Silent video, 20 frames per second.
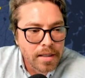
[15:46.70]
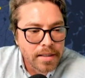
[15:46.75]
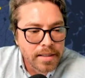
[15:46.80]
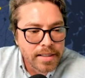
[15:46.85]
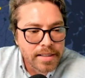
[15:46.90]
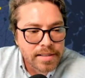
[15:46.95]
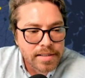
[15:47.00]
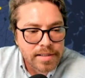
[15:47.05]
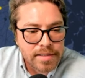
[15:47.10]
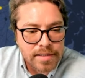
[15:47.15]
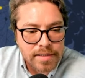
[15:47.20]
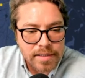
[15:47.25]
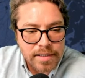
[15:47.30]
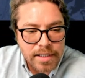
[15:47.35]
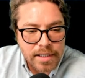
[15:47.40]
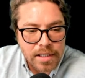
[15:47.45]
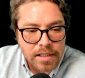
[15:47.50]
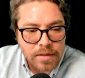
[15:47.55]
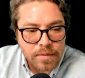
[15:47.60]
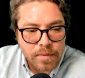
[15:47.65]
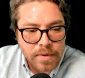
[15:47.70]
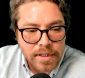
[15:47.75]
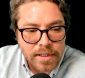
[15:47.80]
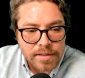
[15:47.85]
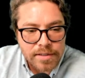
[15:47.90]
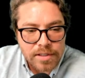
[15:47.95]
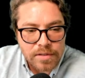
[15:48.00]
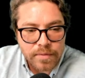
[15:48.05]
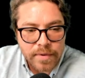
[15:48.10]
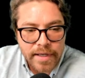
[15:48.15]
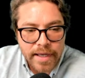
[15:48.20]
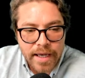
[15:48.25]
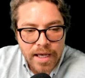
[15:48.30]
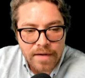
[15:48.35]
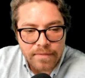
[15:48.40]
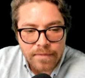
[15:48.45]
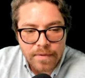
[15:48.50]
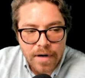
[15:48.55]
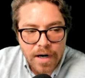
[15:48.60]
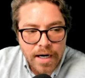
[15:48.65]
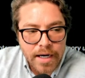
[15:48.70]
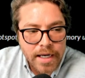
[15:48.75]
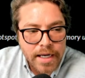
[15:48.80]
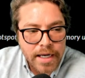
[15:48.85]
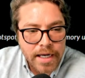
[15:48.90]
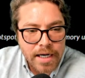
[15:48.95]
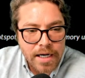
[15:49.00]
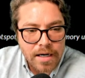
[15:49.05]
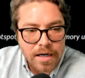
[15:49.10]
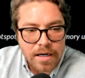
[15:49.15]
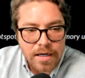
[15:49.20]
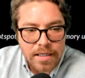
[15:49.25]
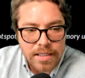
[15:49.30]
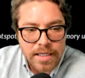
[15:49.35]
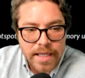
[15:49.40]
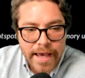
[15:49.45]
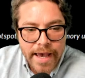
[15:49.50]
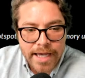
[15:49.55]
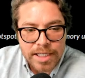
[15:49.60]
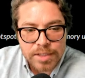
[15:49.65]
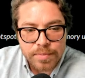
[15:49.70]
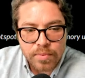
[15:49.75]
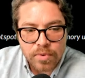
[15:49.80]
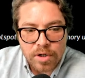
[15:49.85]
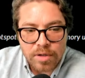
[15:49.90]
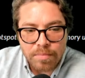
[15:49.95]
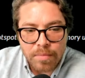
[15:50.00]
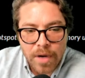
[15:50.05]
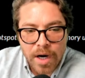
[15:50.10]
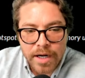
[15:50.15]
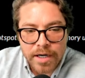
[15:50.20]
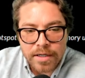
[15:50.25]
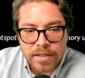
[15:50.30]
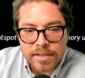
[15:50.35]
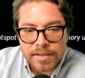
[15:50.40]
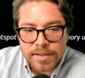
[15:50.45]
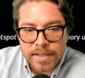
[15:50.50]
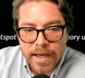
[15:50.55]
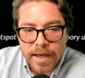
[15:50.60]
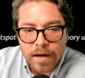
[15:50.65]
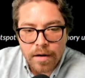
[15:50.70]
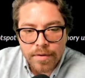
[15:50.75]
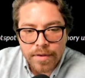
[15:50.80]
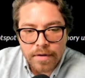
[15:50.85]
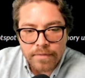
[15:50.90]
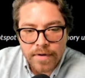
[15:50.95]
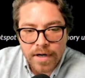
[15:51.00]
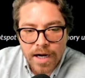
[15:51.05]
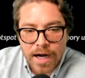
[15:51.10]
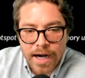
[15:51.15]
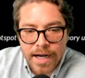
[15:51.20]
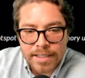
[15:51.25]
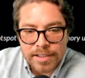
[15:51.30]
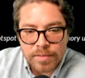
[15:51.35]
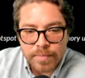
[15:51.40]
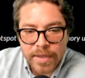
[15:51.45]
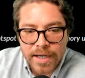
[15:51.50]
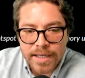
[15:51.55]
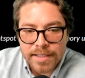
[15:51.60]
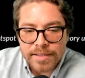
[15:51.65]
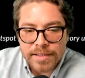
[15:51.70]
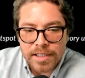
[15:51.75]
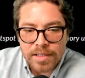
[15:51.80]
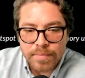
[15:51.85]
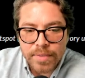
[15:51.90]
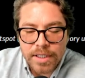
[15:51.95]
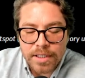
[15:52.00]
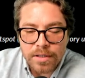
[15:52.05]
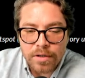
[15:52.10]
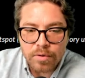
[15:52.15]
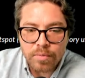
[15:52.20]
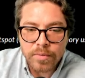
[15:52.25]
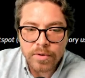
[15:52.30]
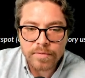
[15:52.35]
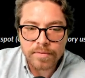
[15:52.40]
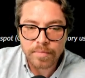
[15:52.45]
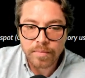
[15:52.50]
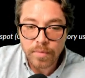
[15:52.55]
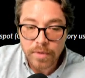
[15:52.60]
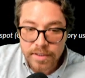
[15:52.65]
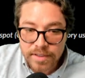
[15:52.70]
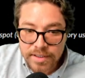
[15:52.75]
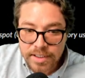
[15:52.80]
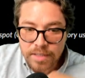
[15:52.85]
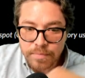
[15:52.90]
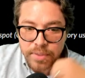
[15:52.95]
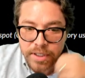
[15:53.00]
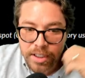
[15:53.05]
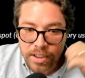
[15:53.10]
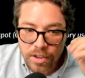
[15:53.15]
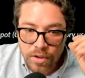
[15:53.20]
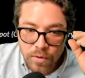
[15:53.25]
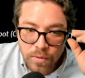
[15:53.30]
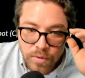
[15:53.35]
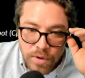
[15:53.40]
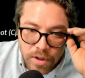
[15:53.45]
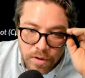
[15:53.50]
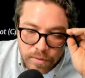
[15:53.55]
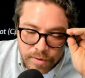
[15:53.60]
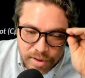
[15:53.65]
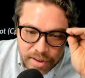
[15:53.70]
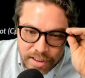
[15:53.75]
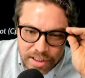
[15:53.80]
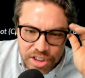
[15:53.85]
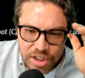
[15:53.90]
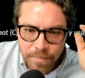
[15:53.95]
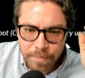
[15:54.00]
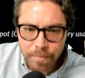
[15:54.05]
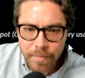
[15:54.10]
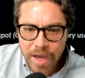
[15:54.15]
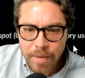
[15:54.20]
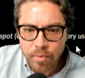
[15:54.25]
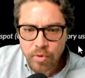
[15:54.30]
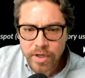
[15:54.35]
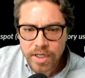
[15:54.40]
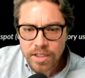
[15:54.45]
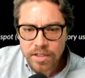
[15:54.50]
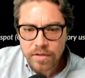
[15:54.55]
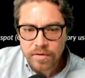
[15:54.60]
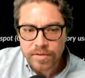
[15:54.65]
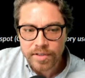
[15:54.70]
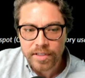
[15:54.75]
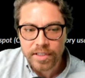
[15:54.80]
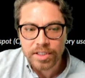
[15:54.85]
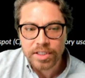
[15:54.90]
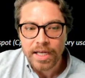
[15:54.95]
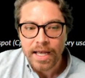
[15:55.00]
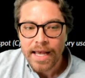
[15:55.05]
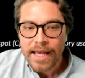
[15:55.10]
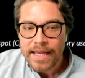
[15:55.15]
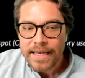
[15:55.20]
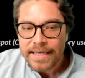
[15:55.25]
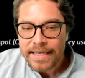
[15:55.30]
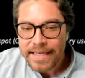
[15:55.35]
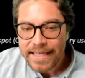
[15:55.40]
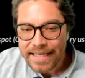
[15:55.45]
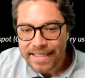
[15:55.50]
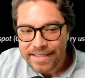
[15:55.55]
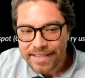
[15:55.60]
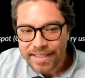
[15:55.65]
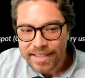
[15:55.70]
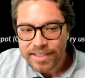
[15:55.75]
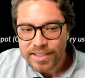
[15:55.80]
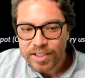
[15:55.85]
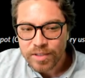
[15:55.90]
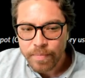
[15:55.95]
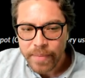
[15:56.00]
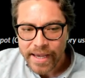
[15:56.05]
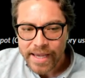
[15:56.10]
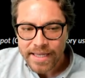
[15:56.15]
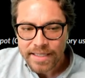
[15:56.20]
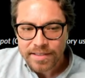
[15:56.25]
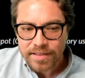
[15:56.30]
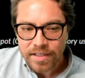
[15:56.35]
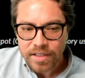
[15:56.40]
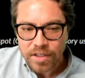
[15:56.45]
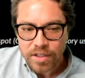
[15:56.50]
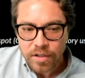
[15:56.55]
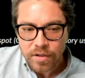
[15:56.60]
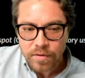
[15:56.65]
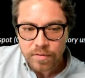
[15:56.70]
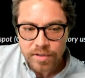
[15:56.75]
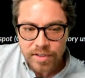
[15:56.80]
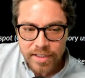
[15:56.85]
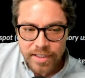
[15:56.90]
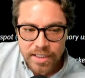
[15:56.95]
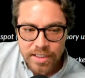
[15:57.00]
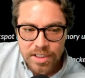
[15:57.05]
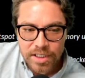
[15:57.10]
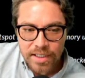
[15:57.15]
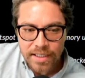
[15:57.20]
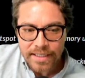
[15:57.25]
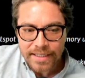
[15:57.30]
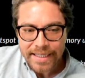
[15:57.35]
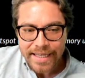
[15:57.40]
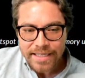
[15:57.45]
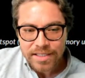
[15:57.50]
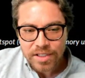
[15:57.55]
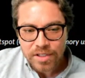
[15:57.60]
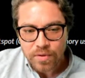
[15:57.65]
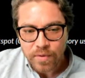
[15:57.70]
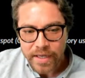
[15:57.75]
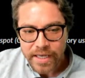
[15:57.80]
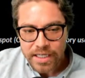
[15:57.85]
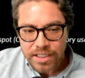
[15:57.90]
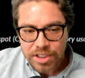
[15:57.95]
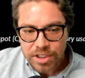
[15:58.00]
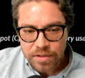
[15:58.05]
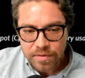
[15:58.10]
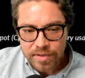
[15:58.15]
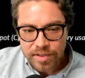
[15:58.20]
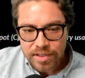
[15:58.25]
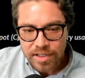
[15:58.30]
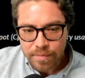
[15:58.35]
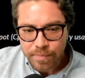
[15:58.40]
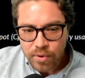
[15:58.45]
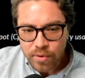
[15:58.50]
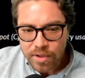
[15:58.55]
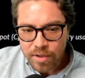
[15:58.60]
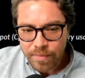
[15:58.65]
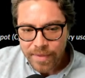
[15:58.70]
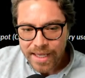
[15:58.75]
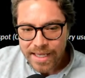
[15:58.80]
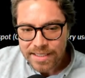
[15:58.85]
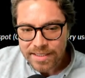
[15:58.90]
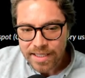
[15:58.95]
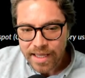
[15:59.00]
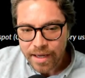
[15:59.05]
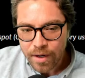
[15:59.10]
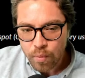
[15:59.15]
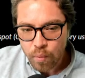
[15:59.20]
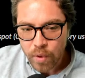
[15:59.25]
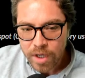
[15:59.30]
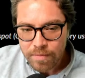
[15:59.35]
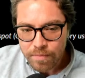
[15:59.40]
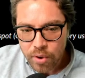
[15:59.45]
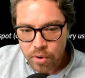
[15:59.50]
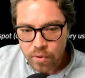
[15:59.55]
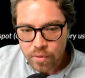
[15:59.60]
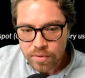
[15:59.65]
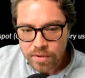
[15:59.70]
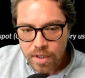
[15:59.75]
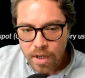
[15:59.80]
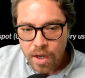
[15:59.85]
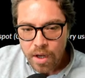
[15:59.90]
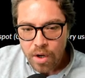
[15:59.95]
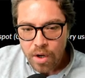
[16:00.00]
Let's see, what else do we have right here? Dashboard monitors the health of your hotspot, CPU, CPU usage, memory usage, disk space usage, lets you issue simple commands like reboot,